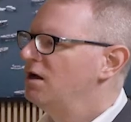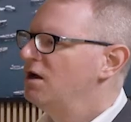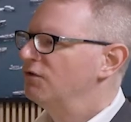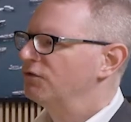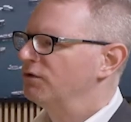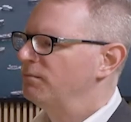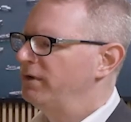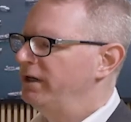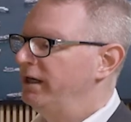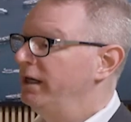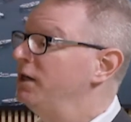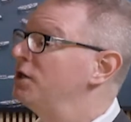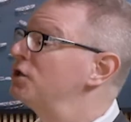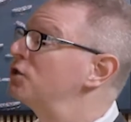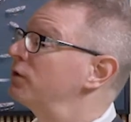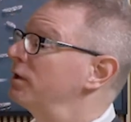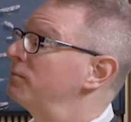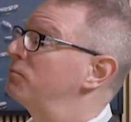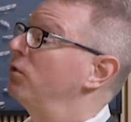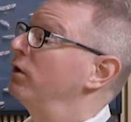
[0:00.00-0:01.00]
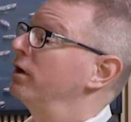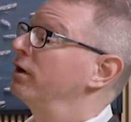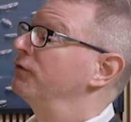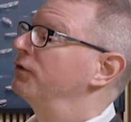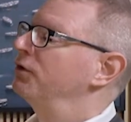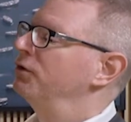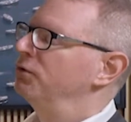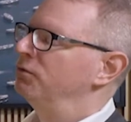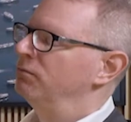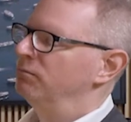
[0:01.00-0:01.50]
From an industry point of
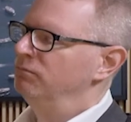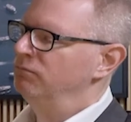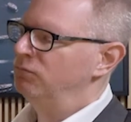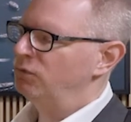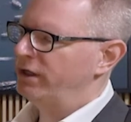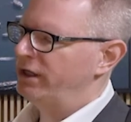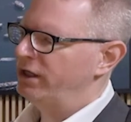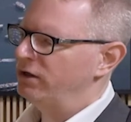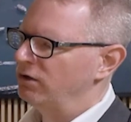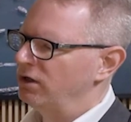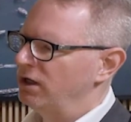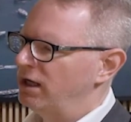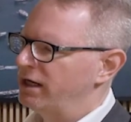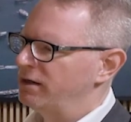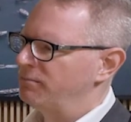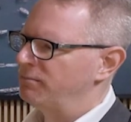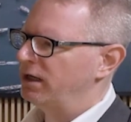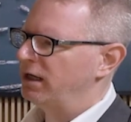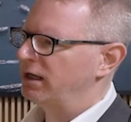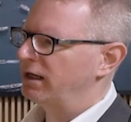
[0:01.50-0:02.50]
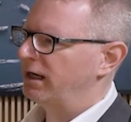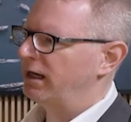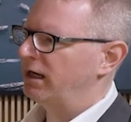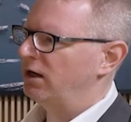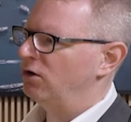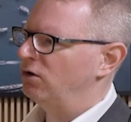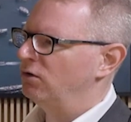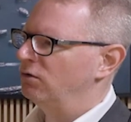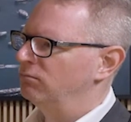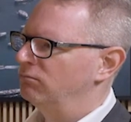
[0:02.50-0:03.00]
view, we hear a lot about
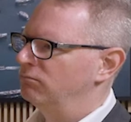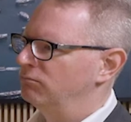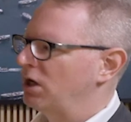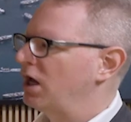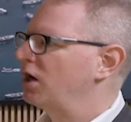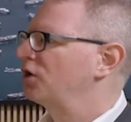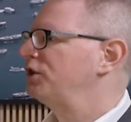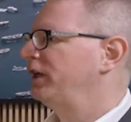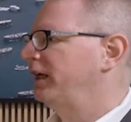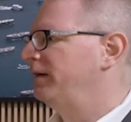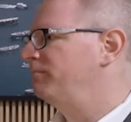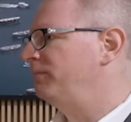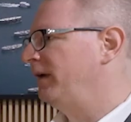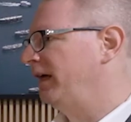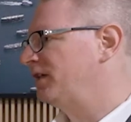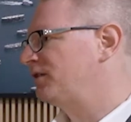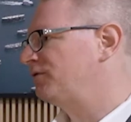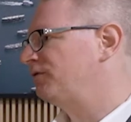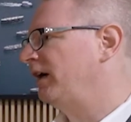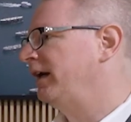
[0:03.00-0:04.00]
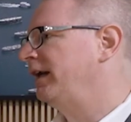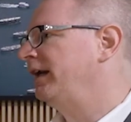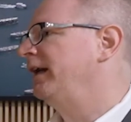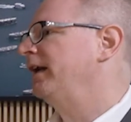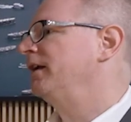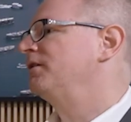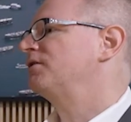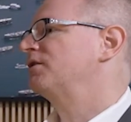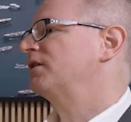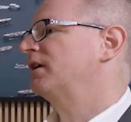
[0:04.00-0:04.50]
how blockchain-based
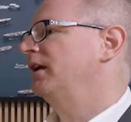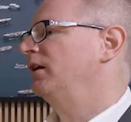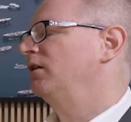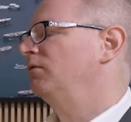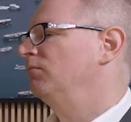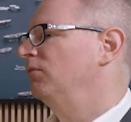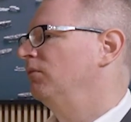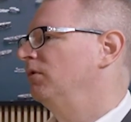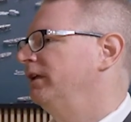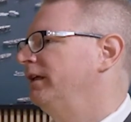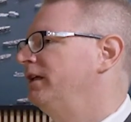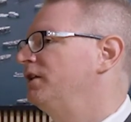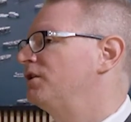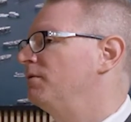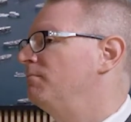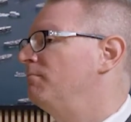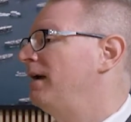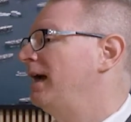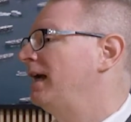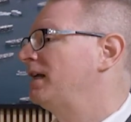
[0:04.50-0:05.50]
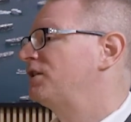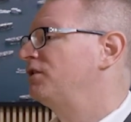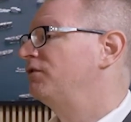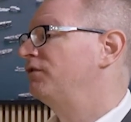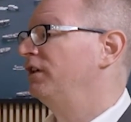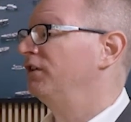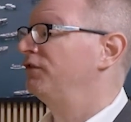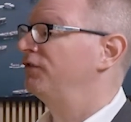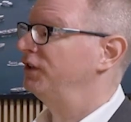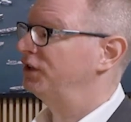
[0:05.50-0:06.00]
finance can lead to
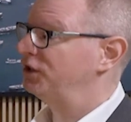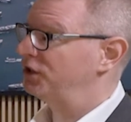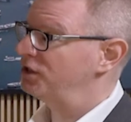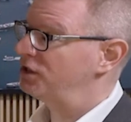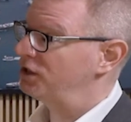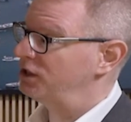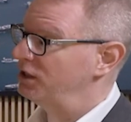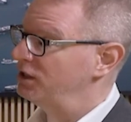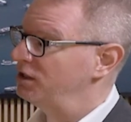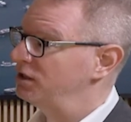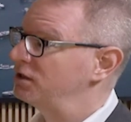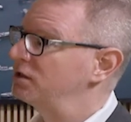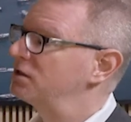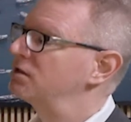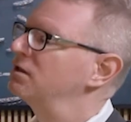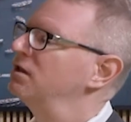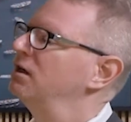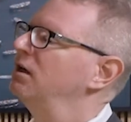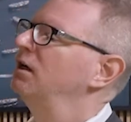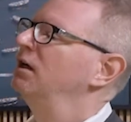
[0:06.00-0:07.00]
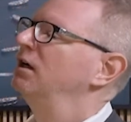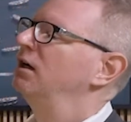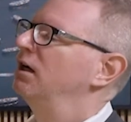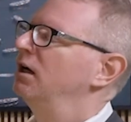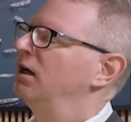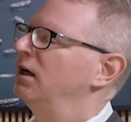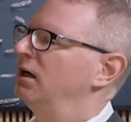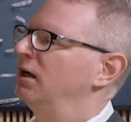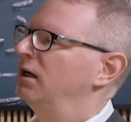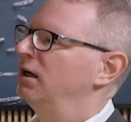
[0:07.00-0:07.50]
massive efficiencies
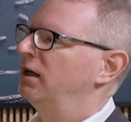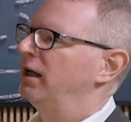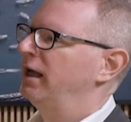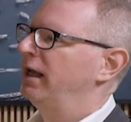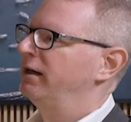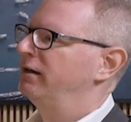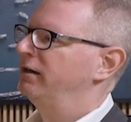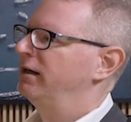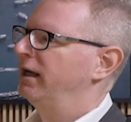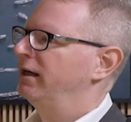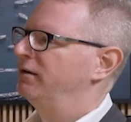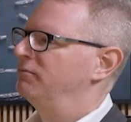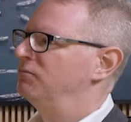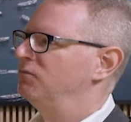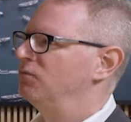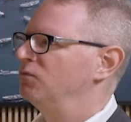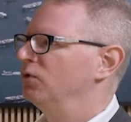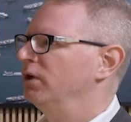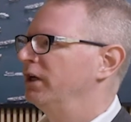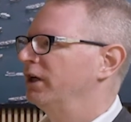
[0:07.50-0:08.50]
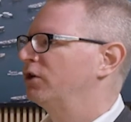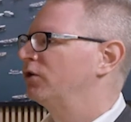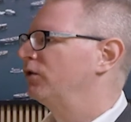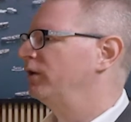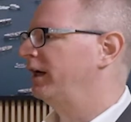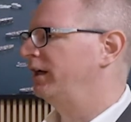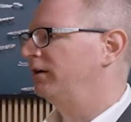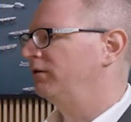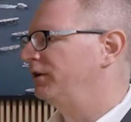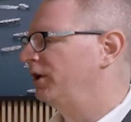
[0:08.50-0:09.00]
and really
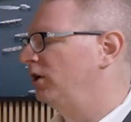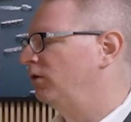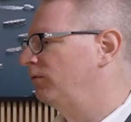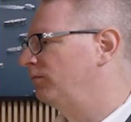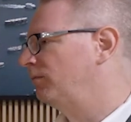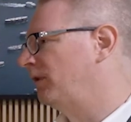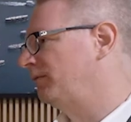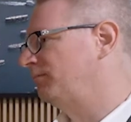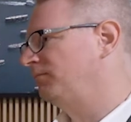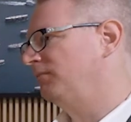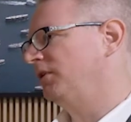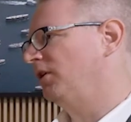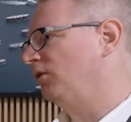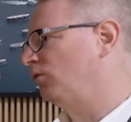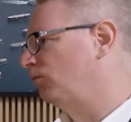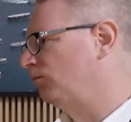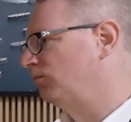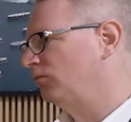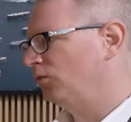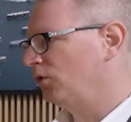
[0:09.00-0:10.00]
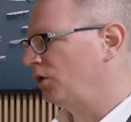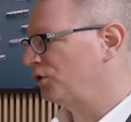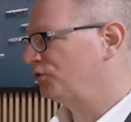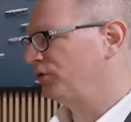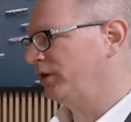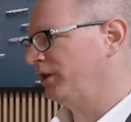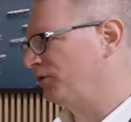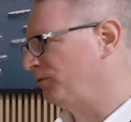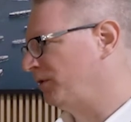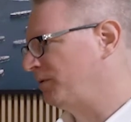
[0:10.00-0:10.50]
create, Wall
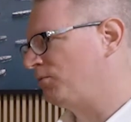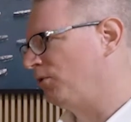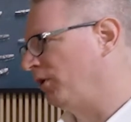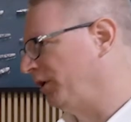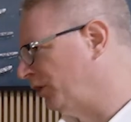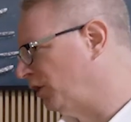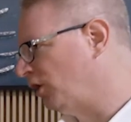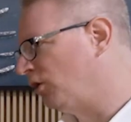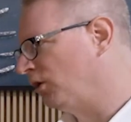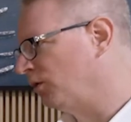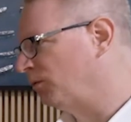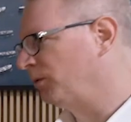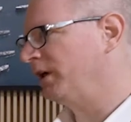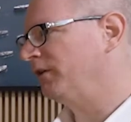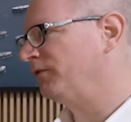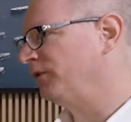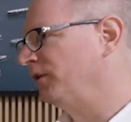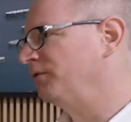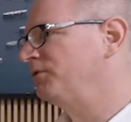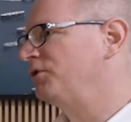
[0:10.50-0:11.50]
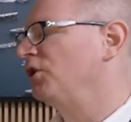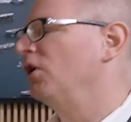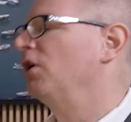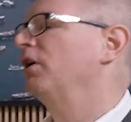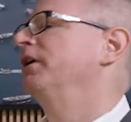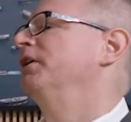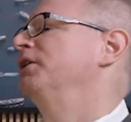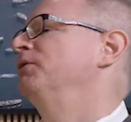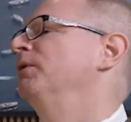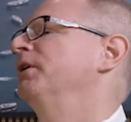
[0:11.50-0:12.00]
Street 3.0 or whatever
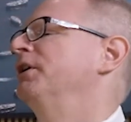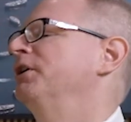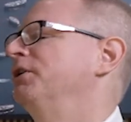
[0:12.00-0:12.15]
jargon you want